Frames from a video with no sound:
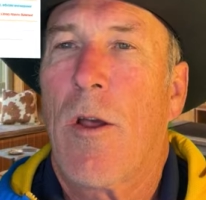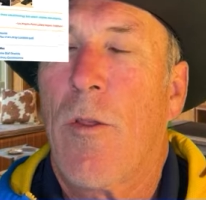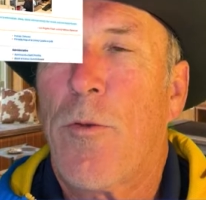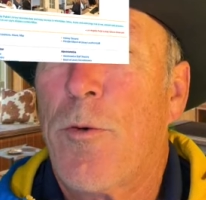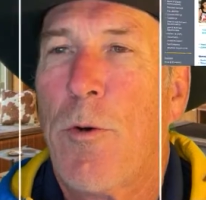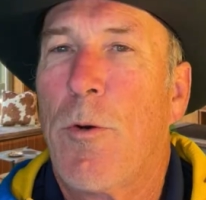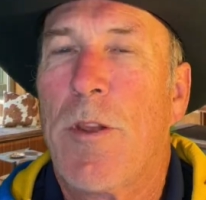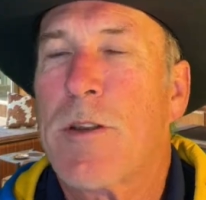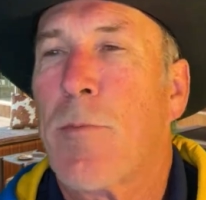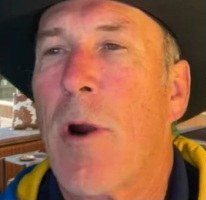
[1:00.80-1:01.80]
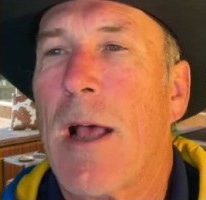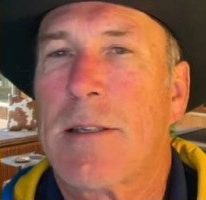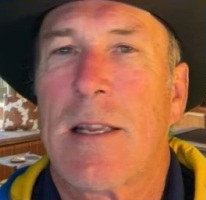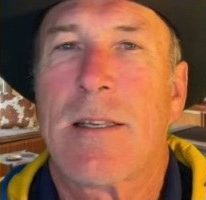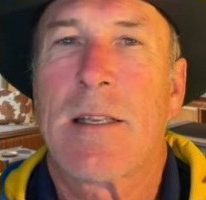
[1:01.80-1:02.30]
through this
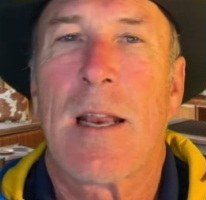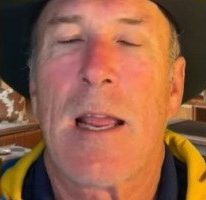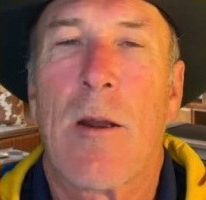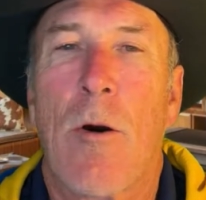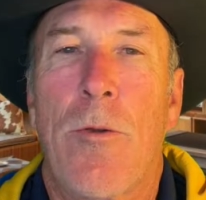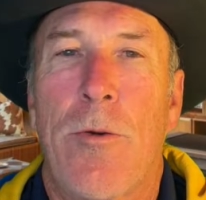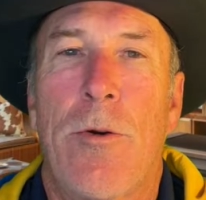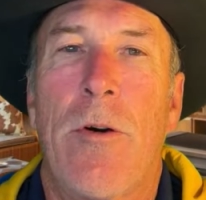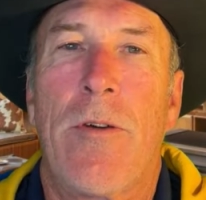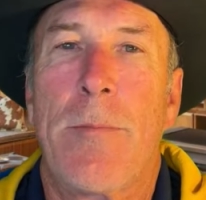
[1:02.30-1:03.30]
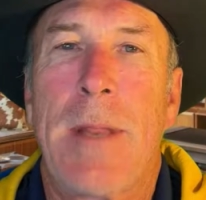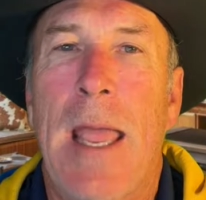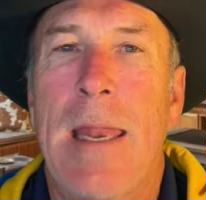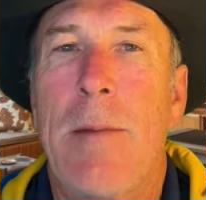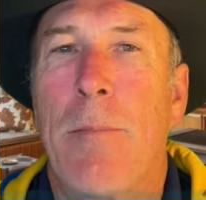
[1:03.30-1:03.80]
process that I go through of
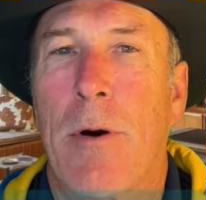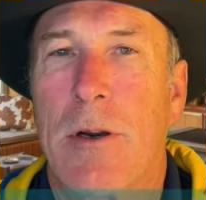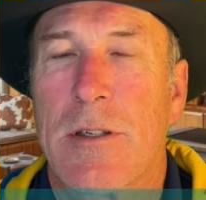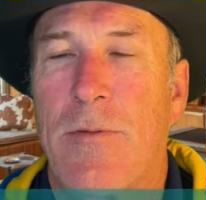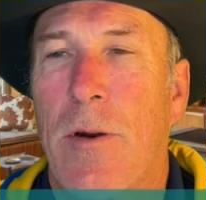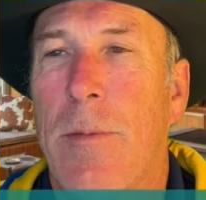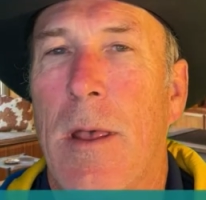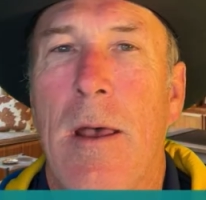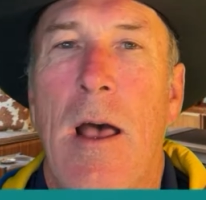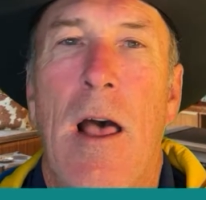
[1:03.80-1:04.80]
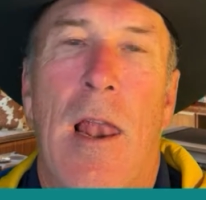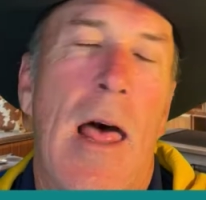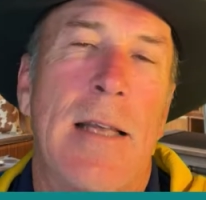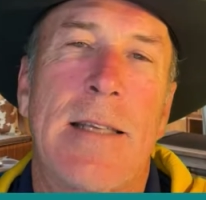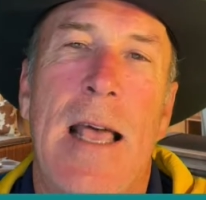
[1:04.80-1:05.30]
obtaining books from the
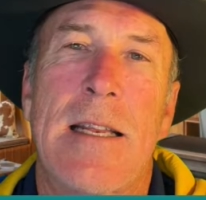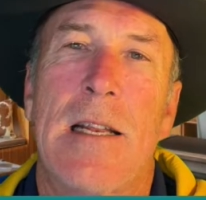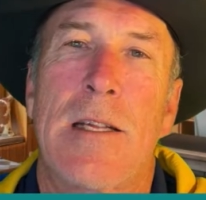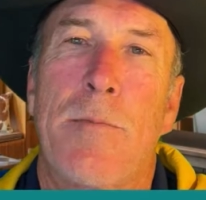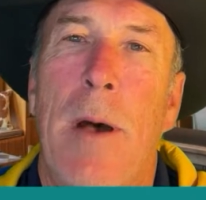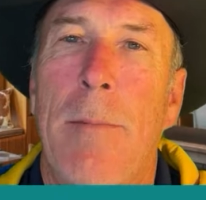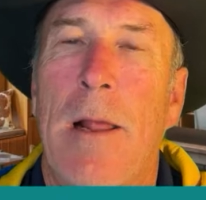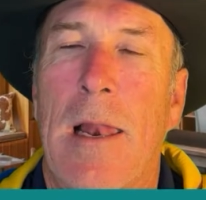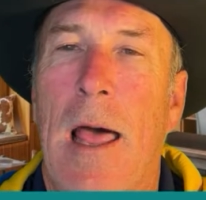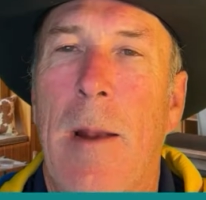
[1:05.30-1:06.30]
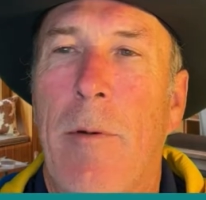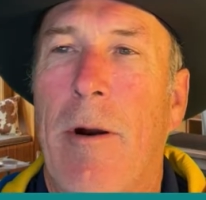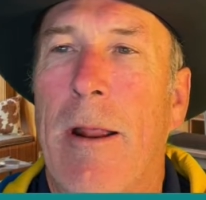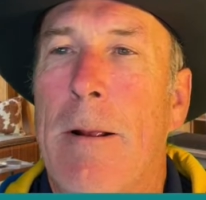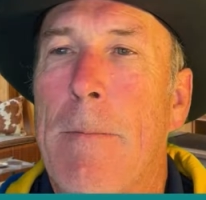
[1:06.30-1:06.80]
Los Angeles Public
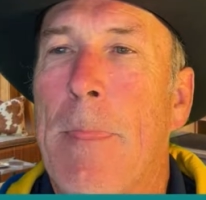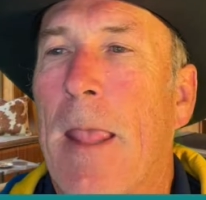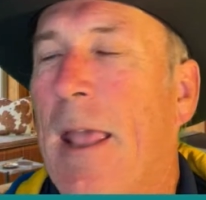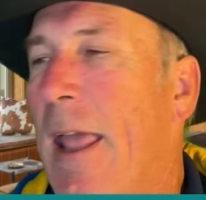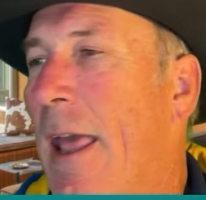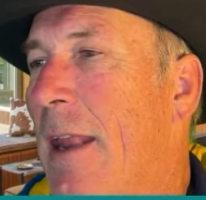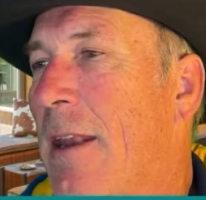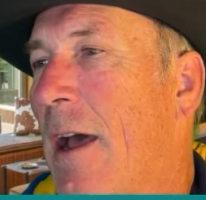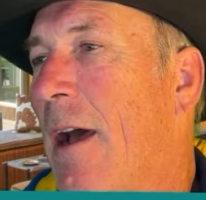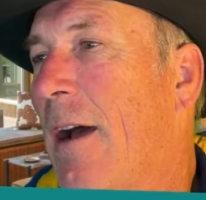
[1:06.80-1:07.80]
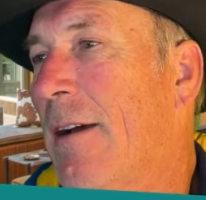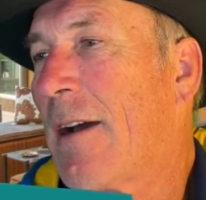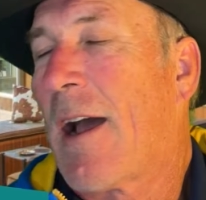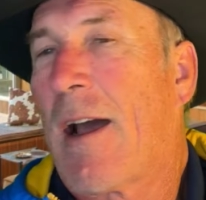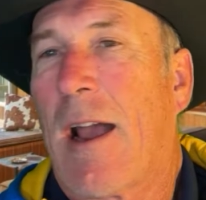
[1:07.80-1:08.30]
Library, and
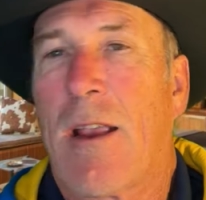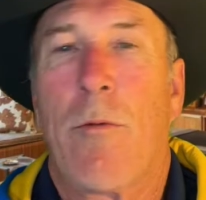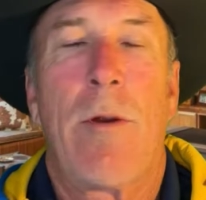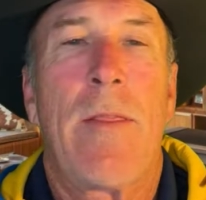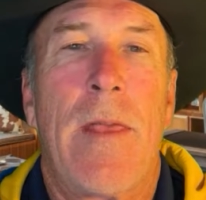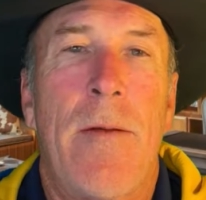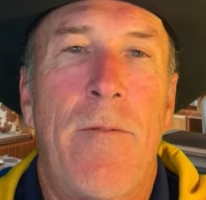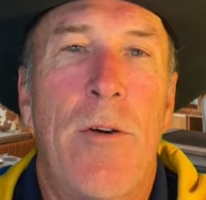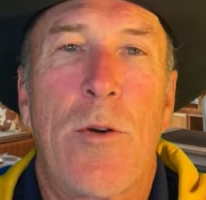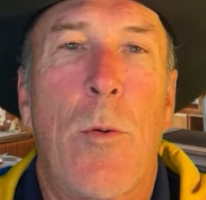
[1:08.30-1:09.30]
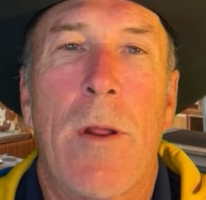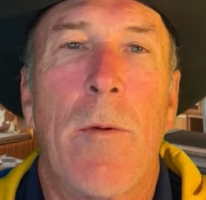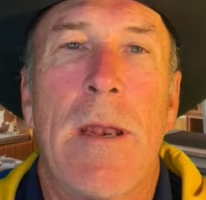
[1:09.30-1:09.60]
I can read them for 21